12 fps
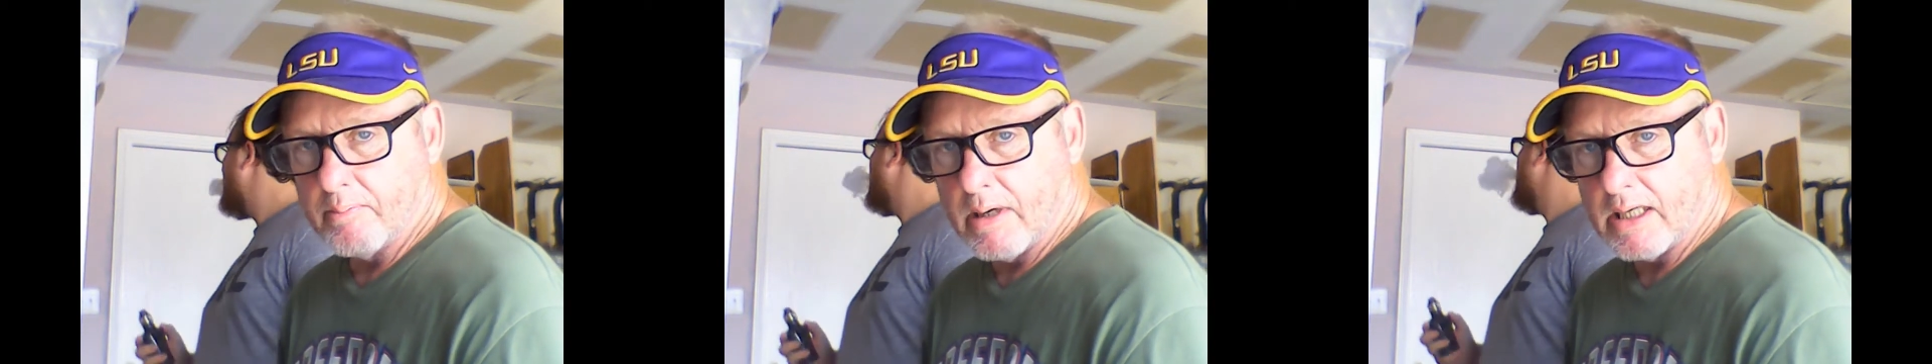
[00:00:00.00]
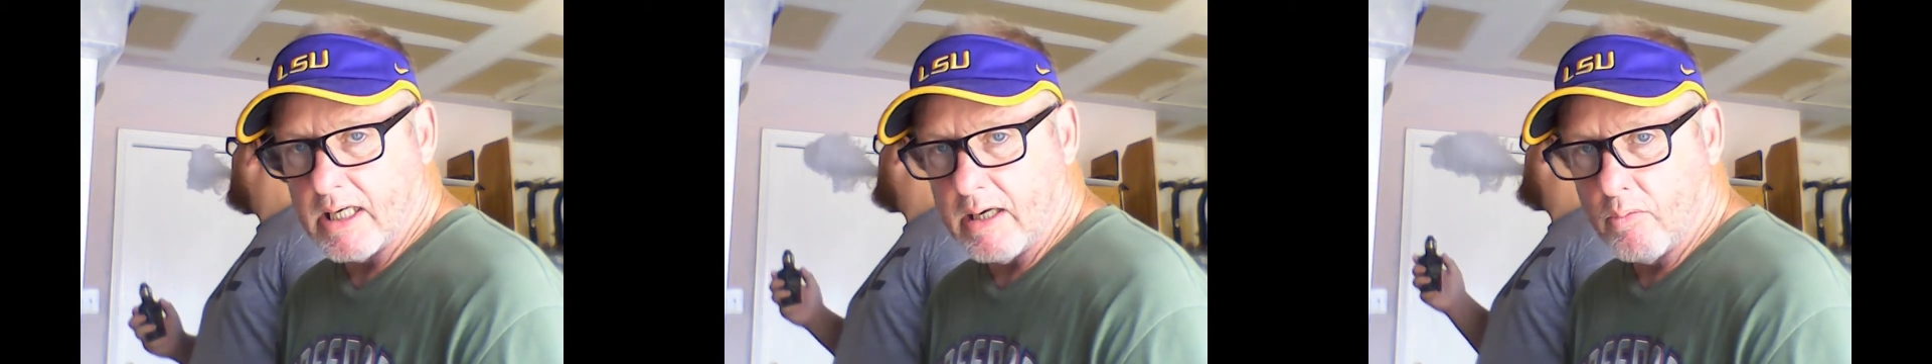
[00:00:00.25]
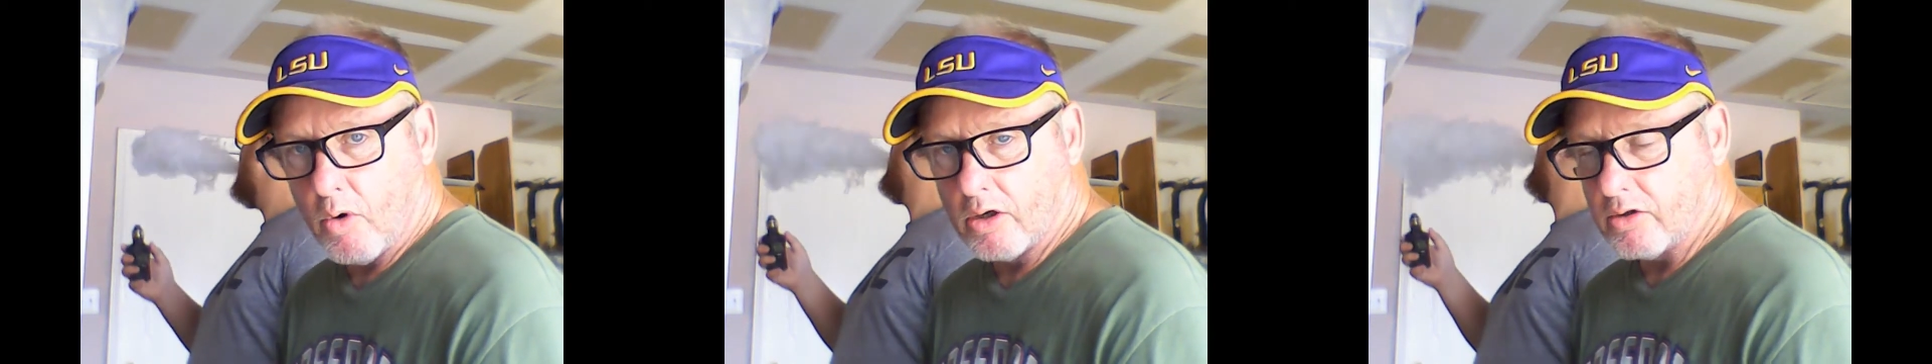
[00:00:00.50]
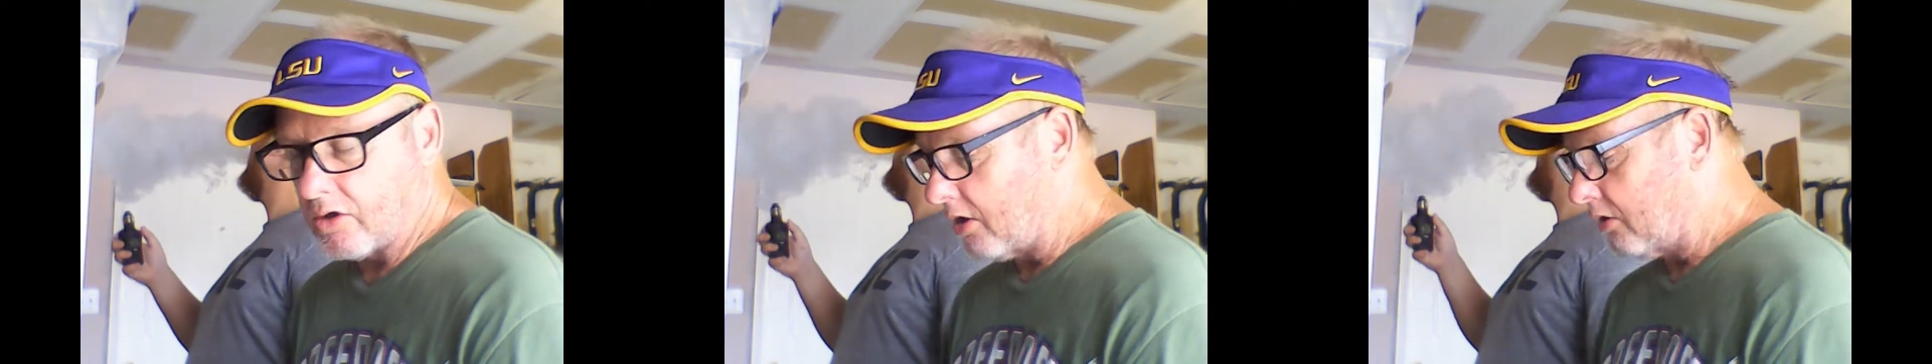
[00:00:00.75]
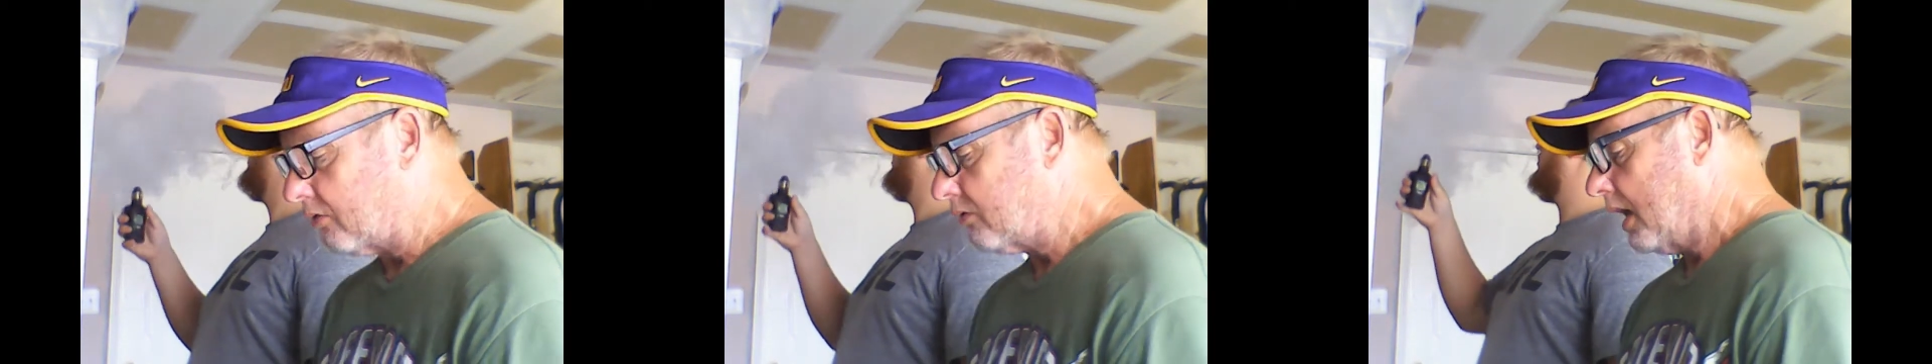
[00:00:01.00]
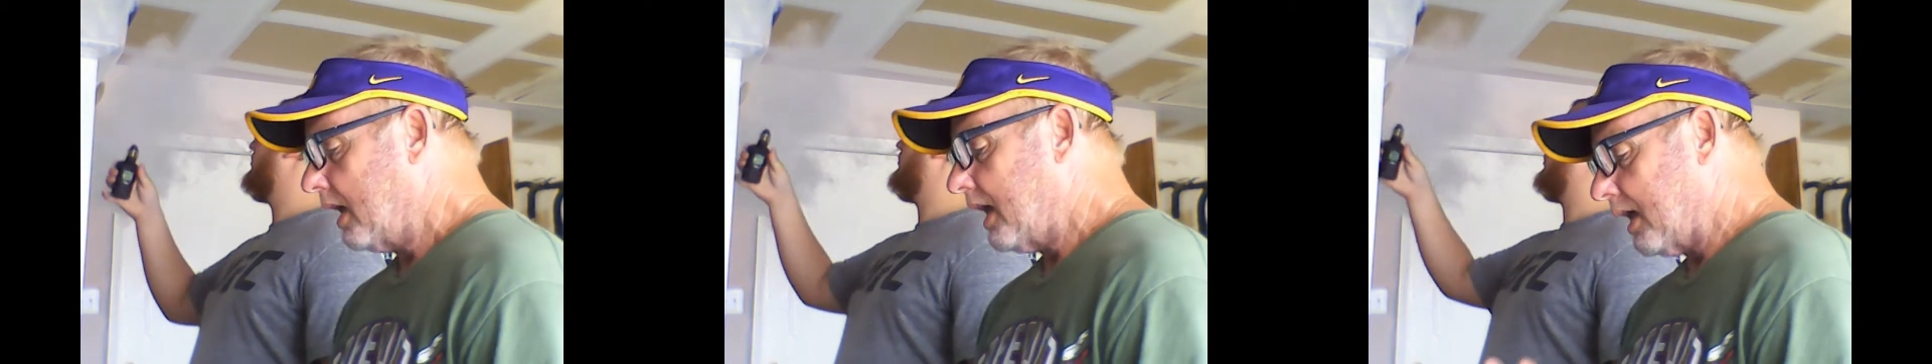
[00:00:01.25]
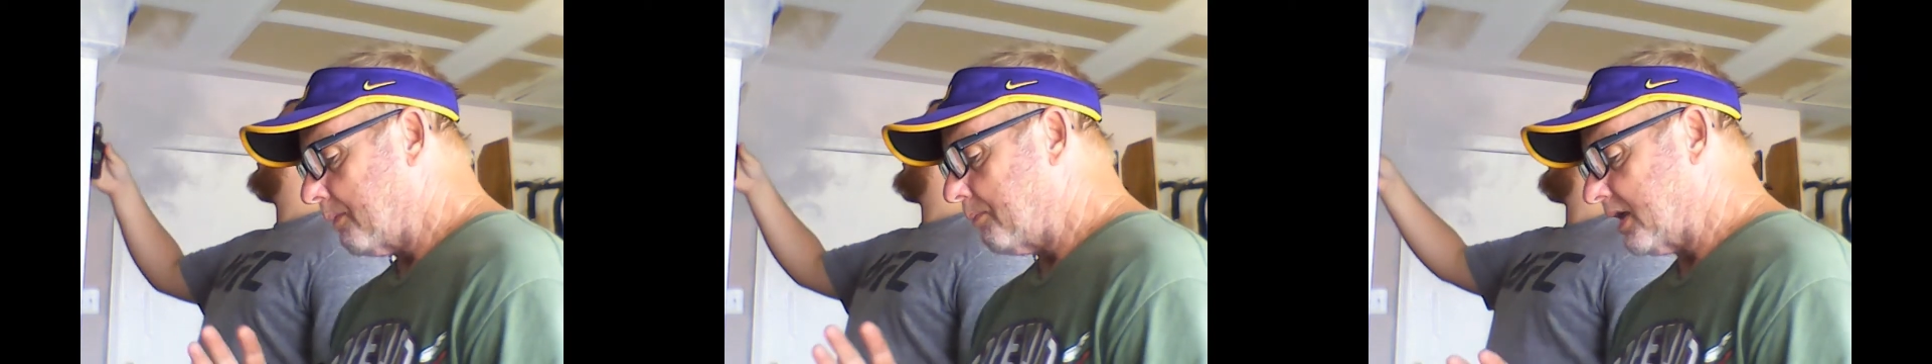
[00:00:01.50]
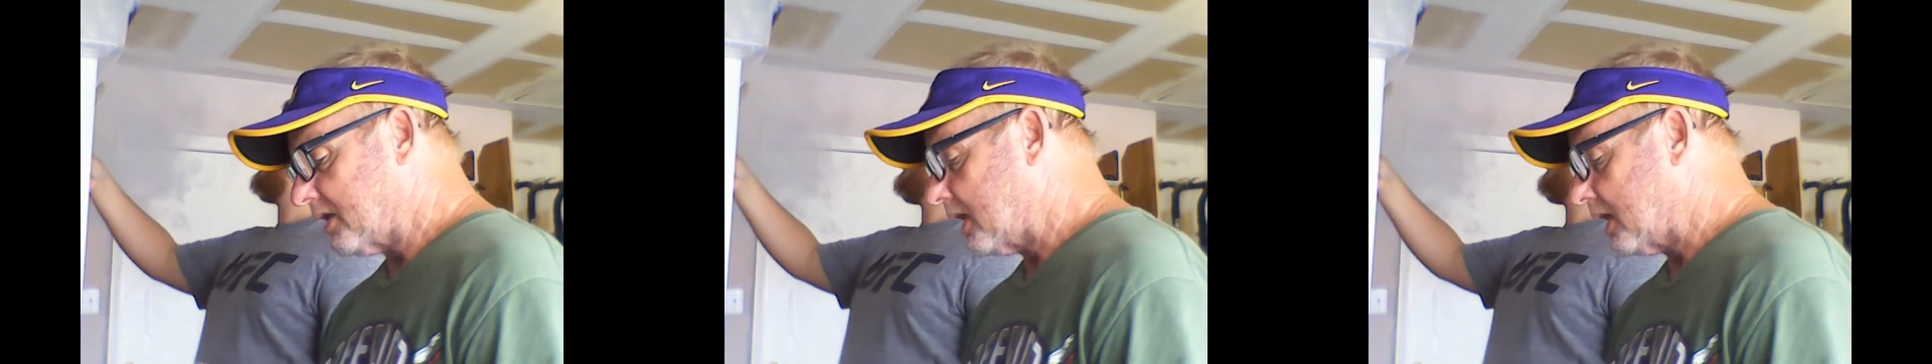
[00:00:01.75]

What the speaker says: I'm getting my knee worked on, and